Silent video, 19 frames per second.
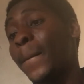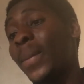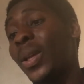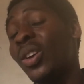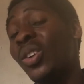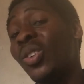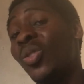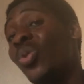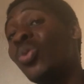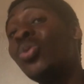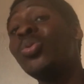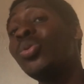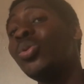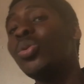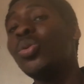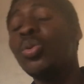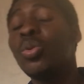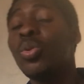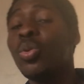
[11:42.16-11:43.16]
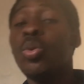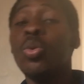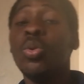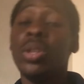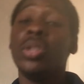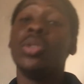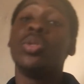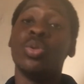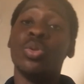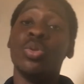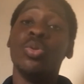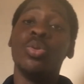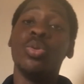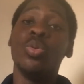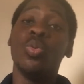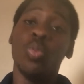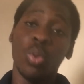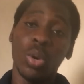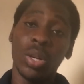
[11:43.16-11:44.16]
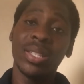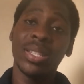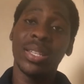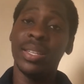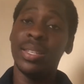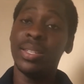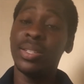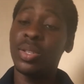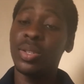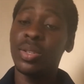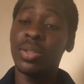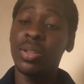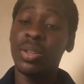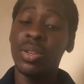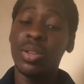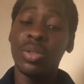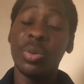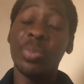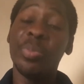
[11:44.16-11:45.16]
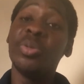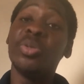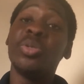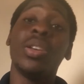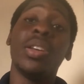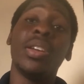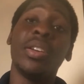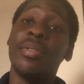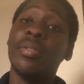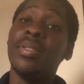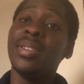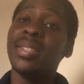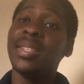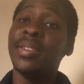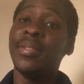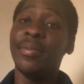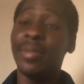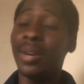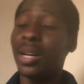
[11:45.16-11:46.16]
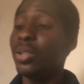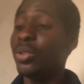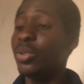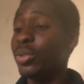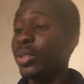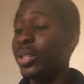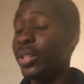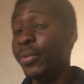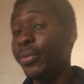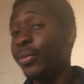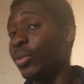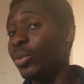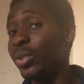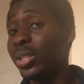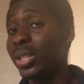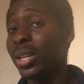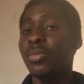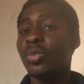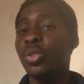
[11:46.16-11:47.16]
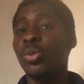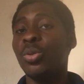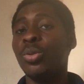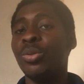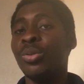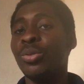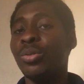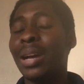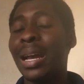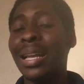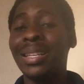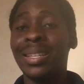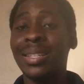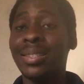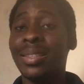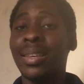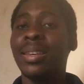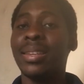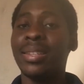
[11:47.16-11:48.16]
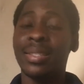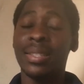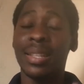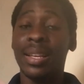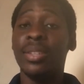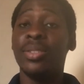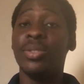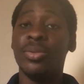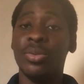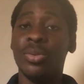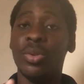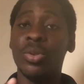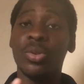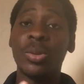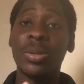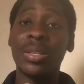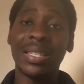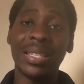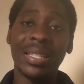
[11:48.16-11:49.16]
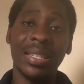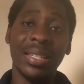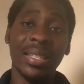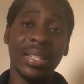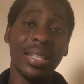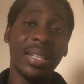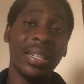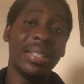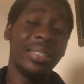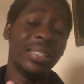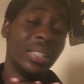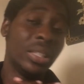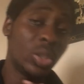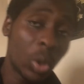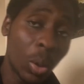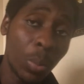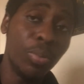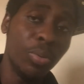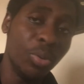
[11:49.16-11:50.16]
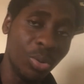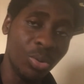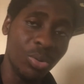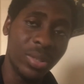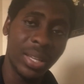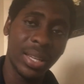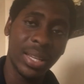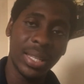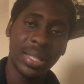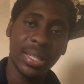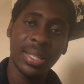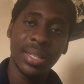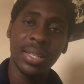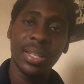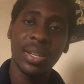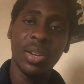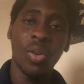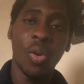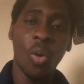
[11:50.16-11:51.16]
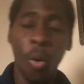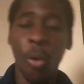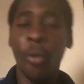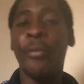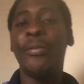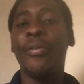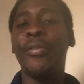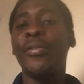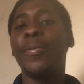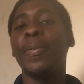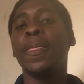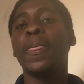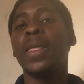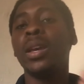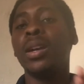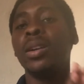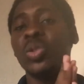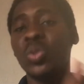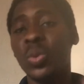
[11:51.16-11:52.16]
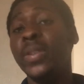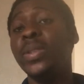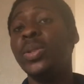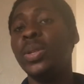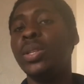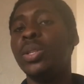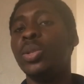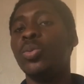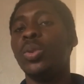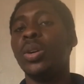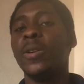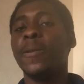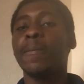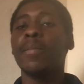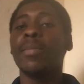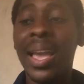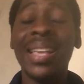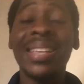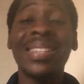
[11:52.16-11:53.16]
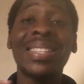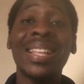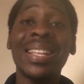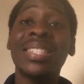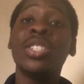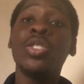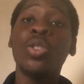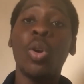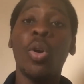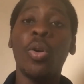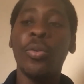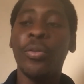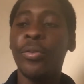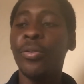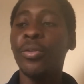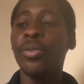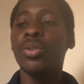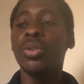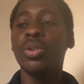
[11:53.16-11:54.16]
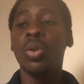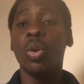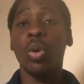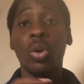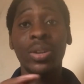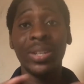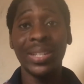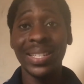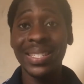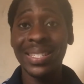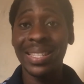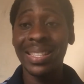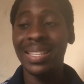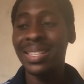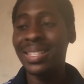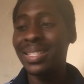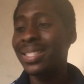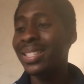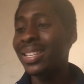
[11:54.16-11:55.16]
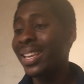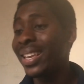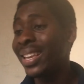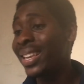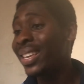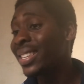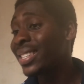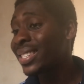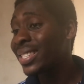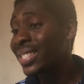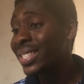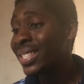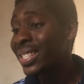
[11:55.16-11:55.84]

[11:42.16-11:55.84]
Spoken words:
Who is to know what is supposed to increase in value in the future? So I just think it's nice to also see the top losers of 2021. And starting off on this list is